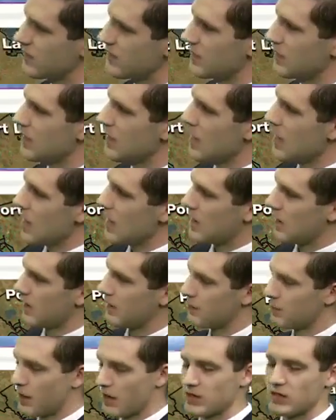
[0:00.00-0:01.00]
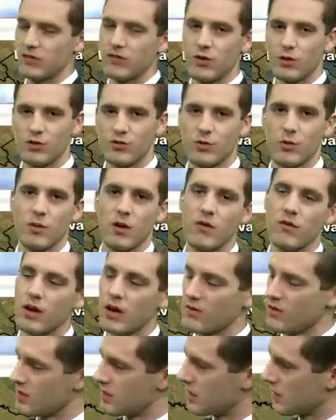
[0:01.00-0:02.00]
that uh, impacted folks from about
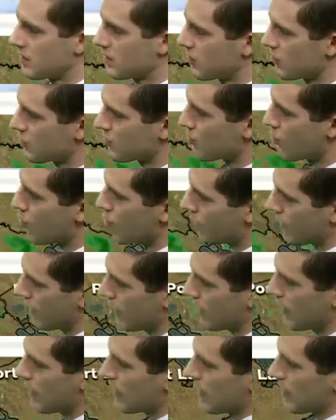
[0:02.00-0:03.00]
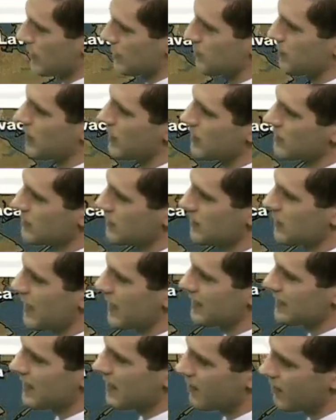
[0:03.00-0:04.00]
5 to 6 this morning. It's begun to
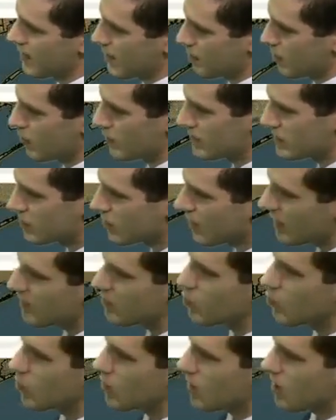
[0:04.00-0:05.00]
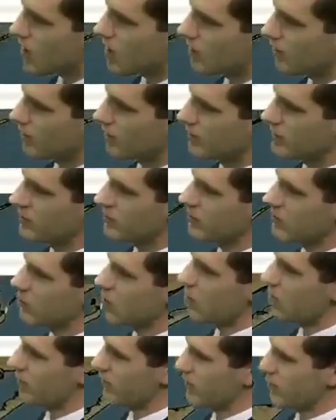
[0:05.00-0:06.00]
die down now, but we still have more off into the
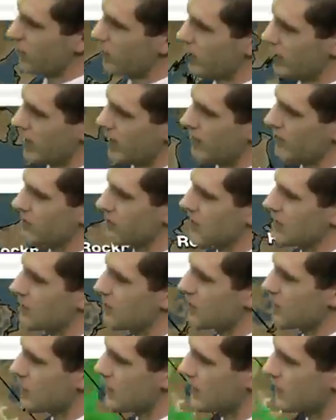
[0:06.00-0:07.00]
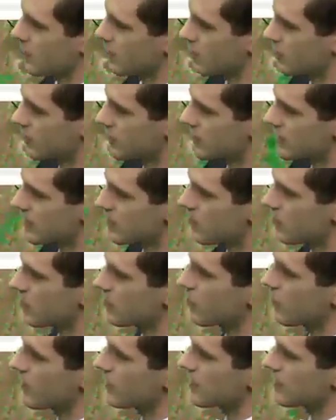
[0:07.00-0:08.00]
Gulf that we're going to have to keep an eye on. You can see here in
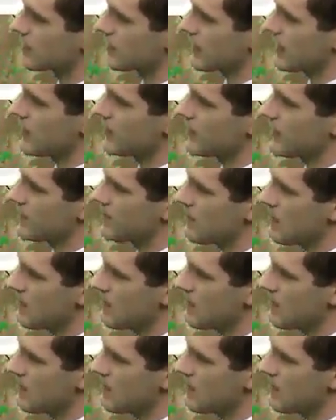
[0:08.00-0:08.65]
Nueces County